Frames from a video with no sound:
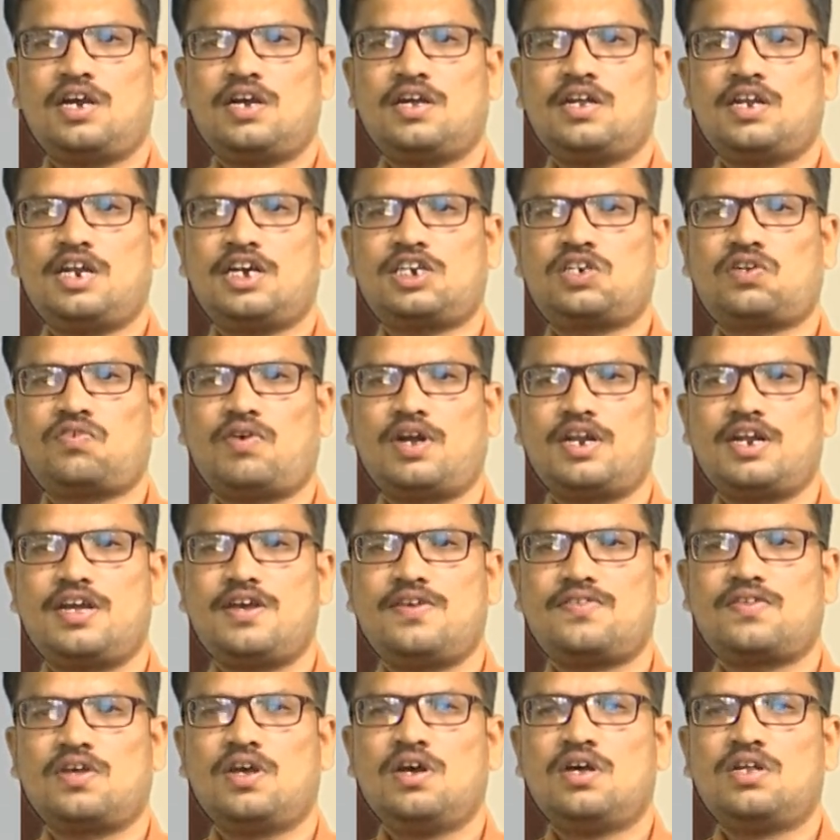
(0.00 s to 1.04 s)
Next one
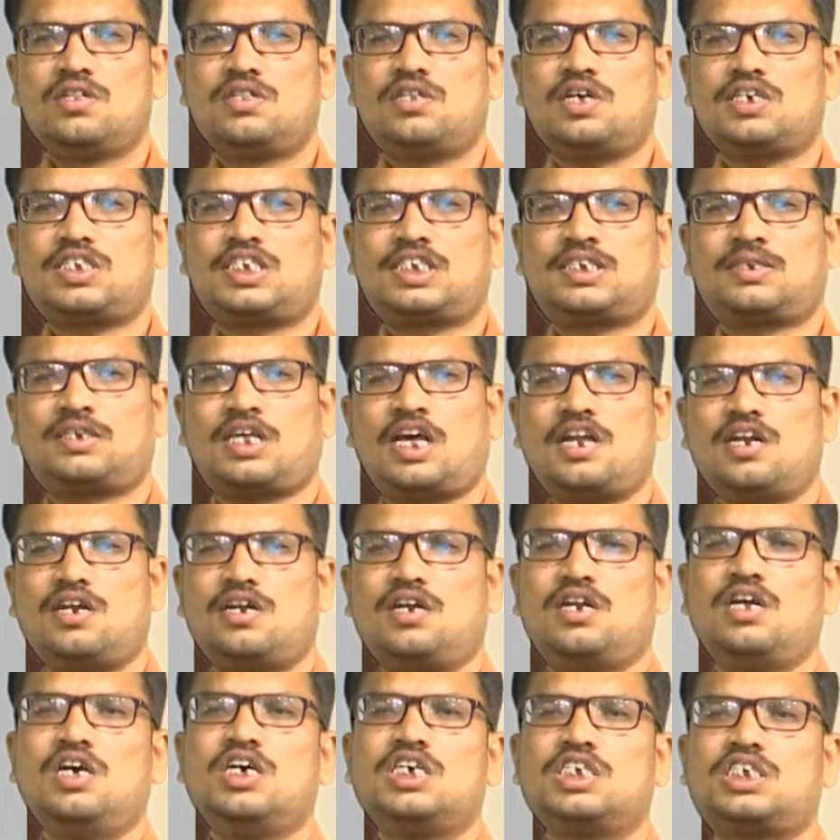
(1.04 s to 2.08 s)
is, the
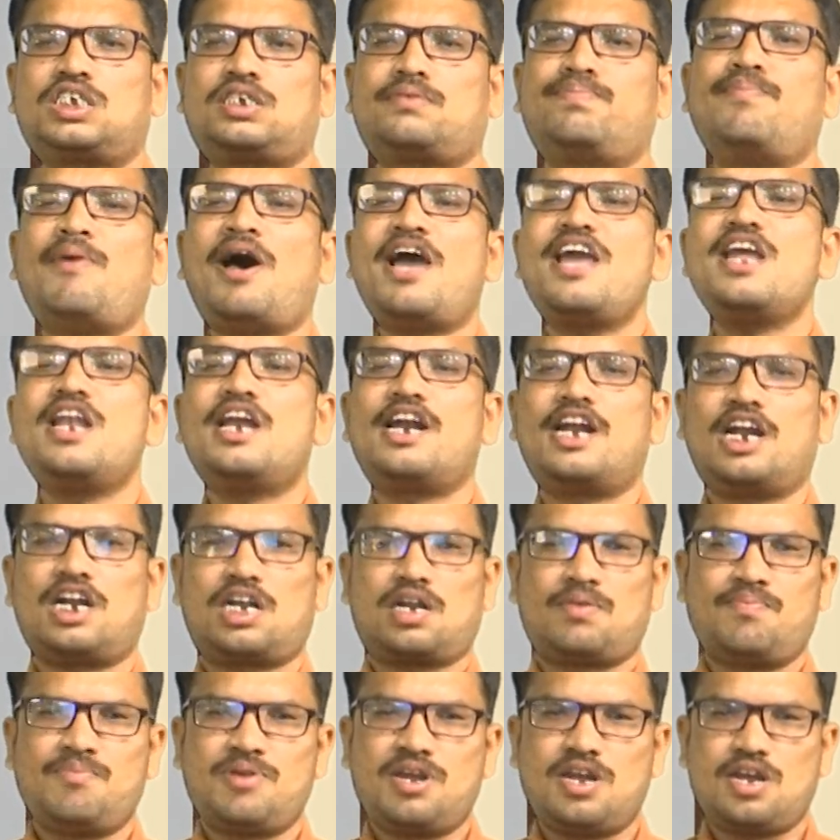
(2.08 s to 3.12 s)
sun smiled
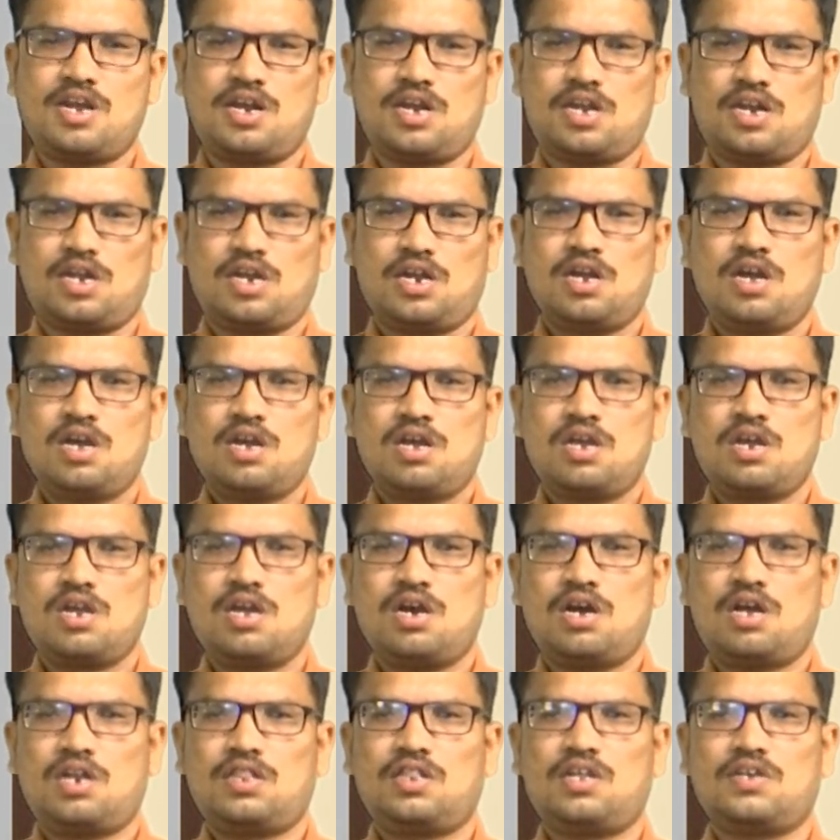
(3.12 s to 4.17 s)
at me.
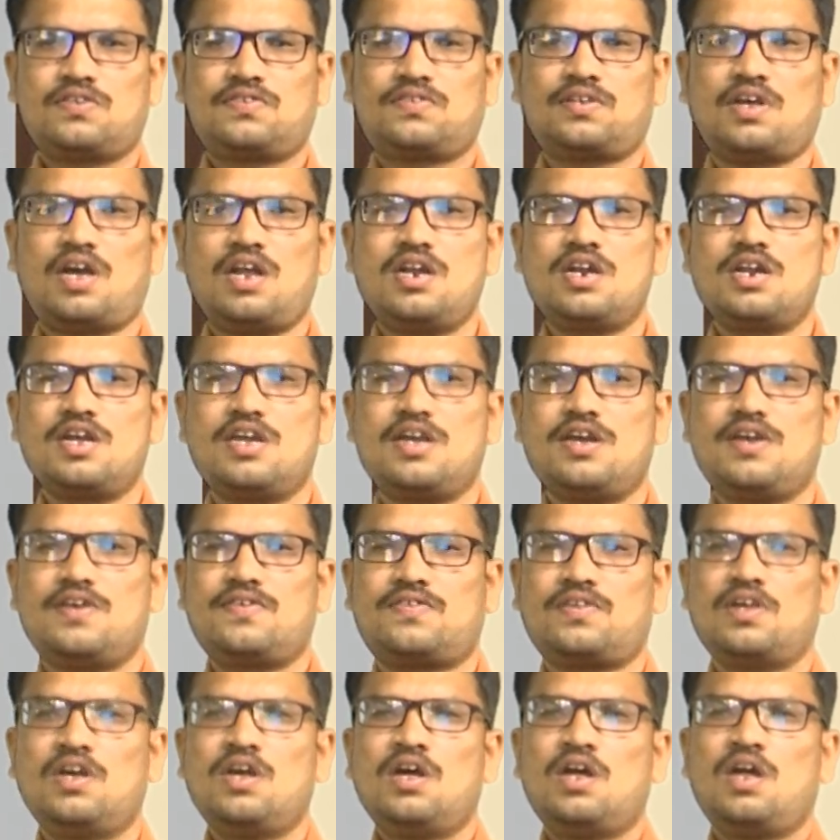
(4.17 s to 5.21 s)
Here the sun
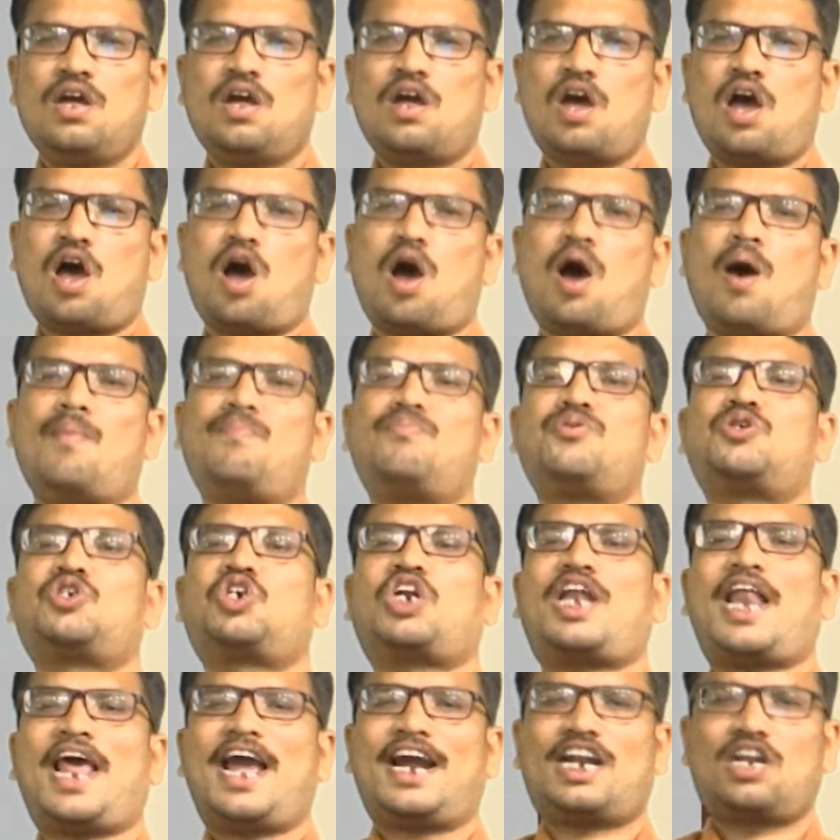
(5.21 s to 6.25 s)
is
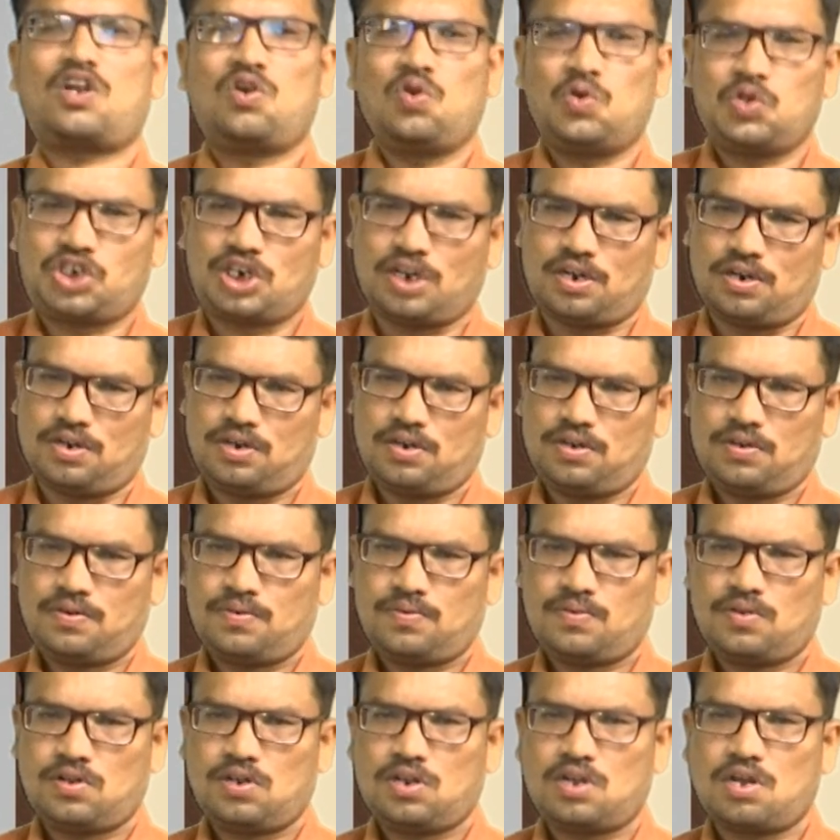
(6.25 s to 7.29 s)
abstract notion
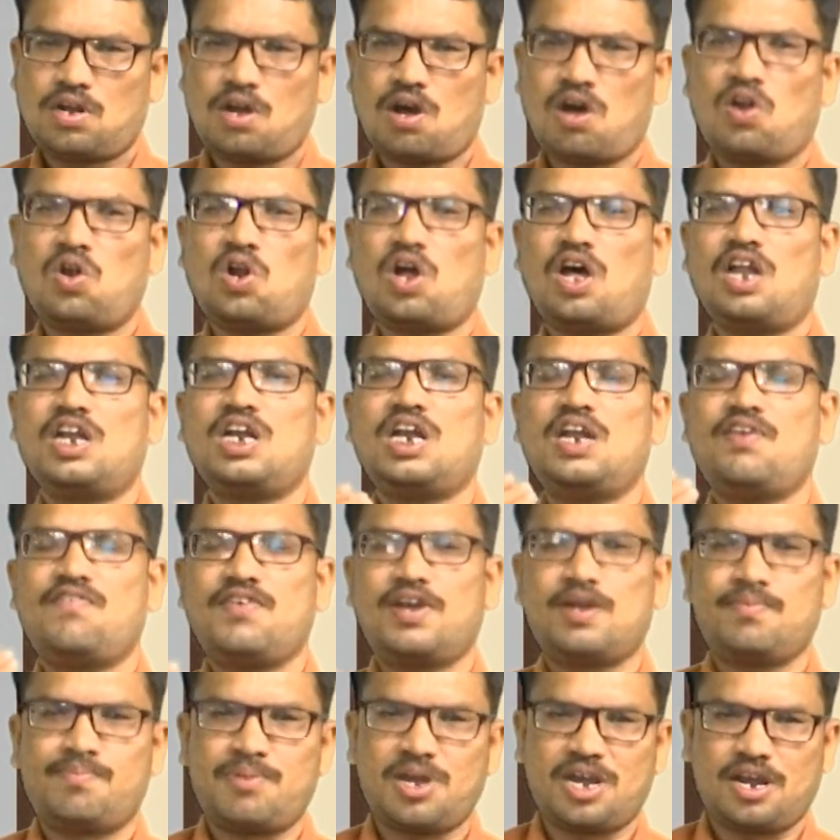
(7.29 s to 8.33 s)
or
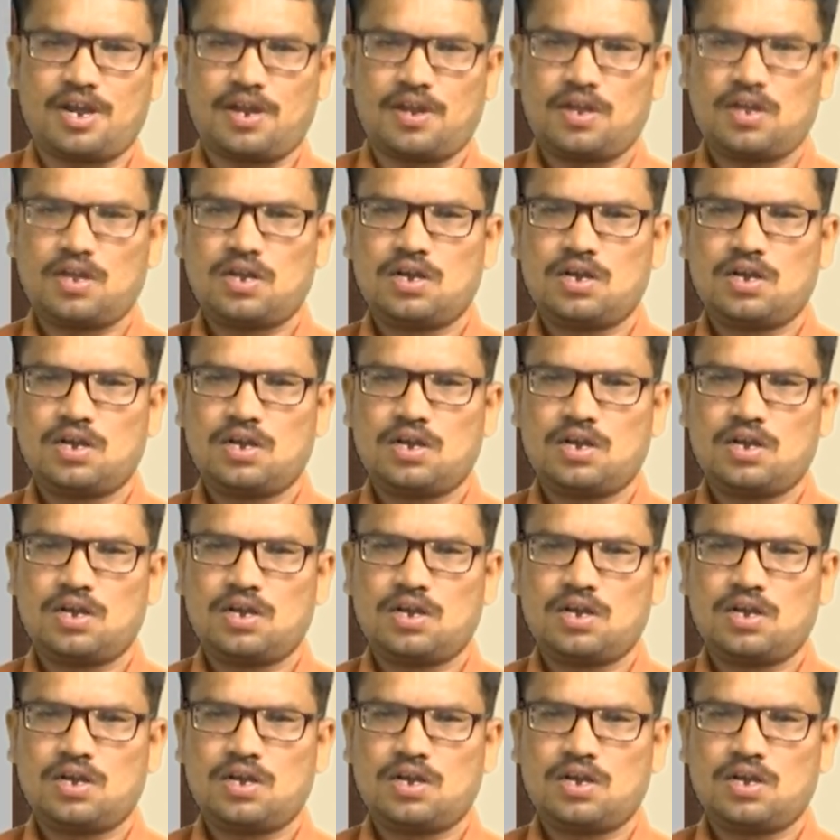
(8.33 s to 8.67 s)
non-living being.